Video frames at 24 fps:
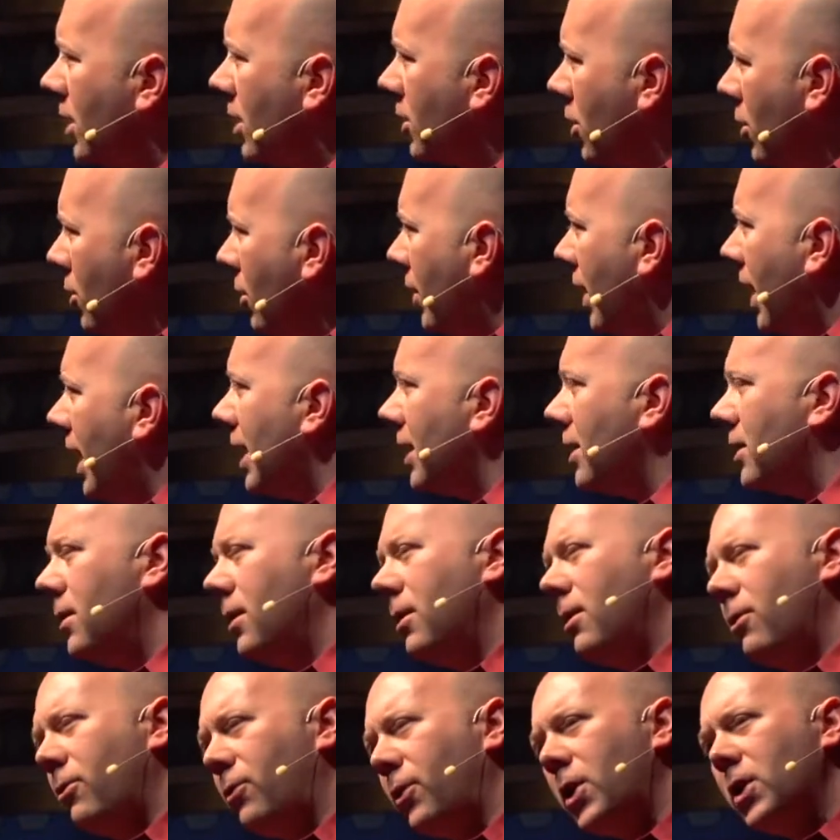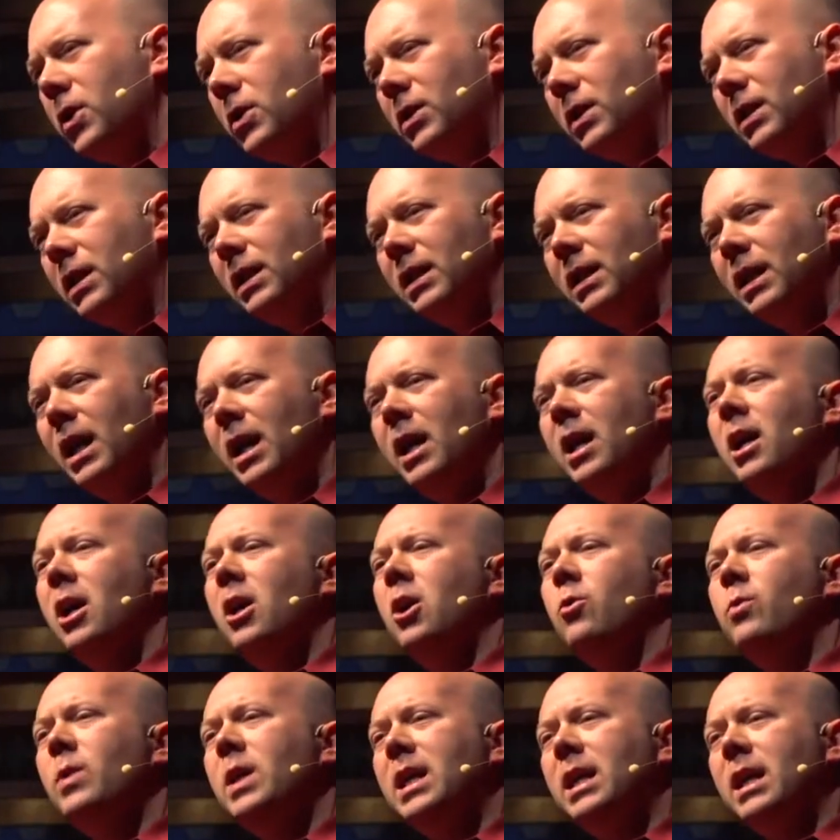two things. First,
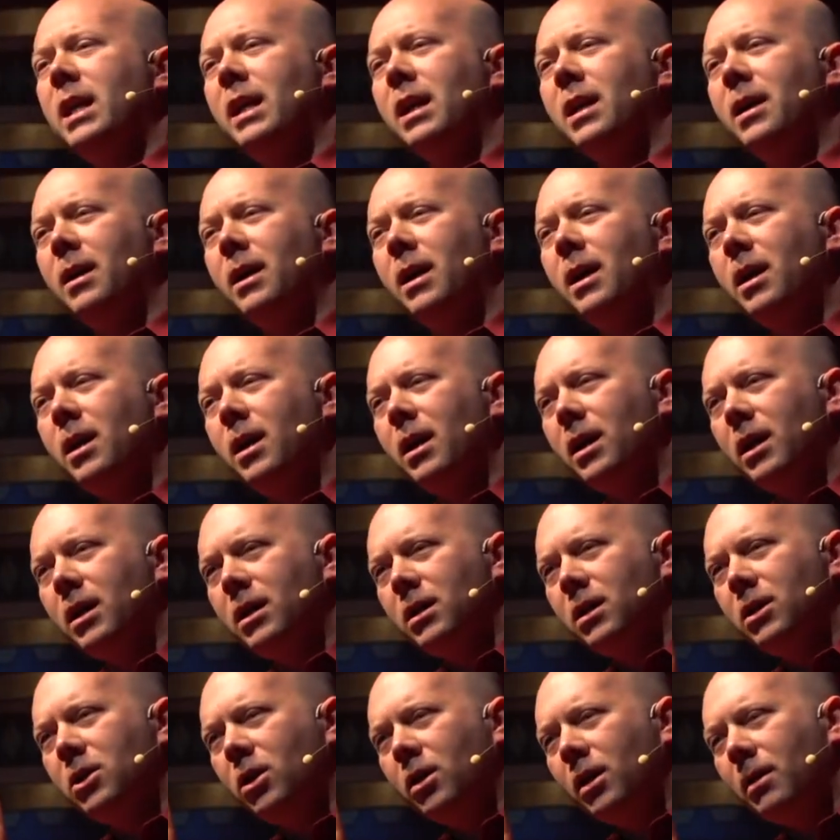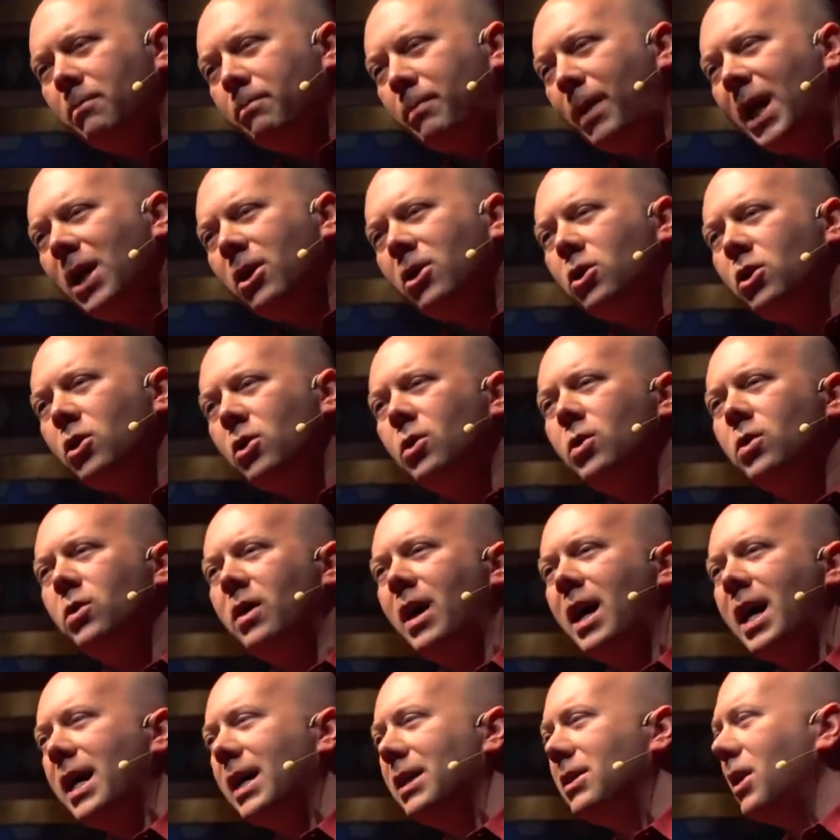we can better
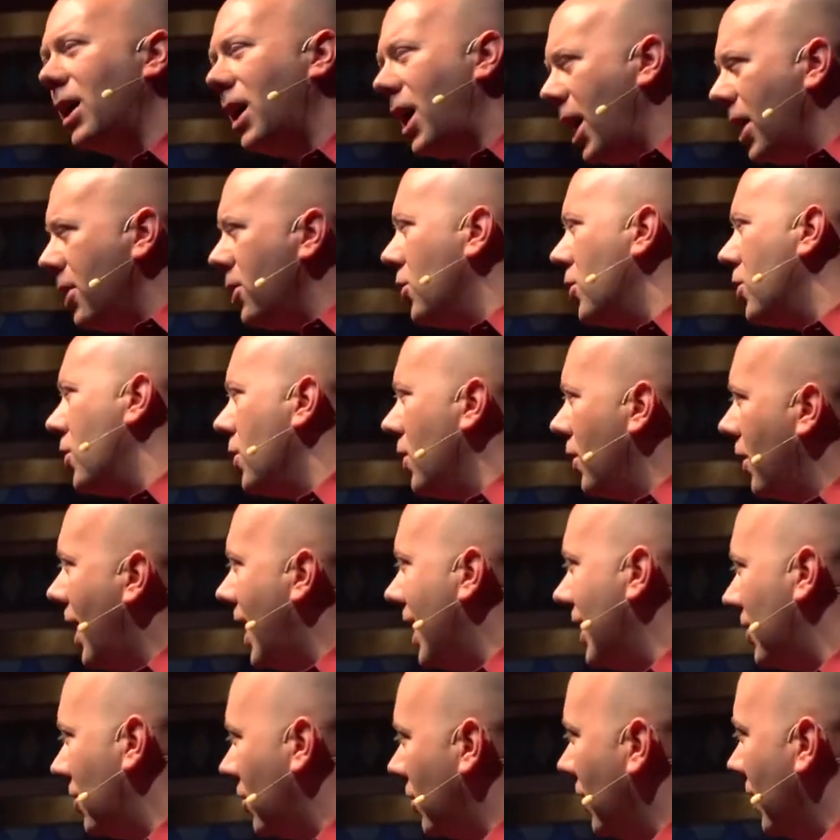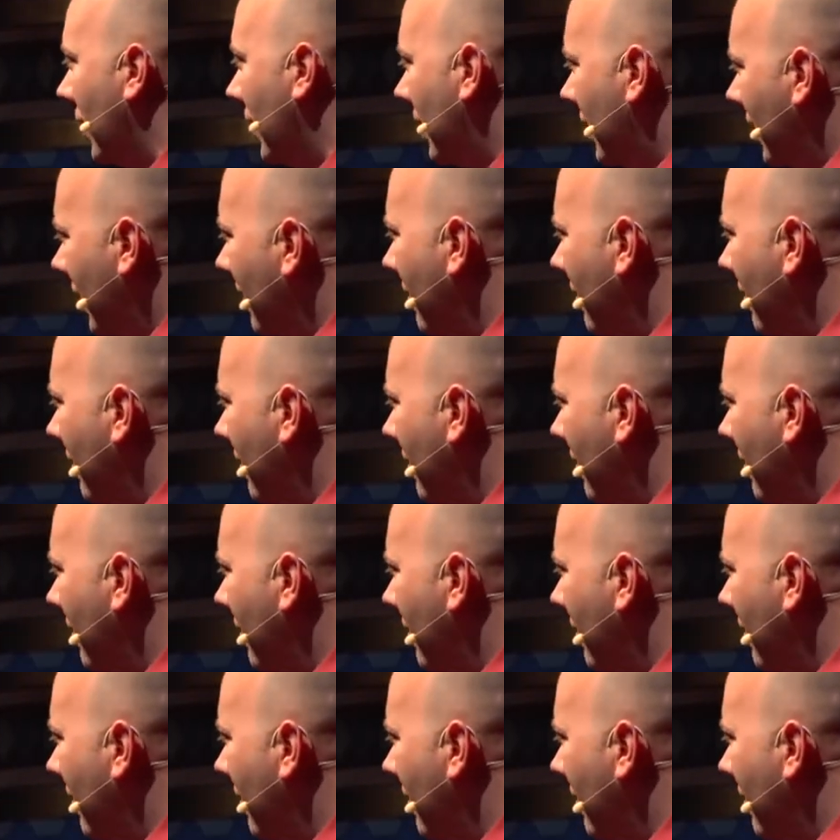utilize underutilized goods.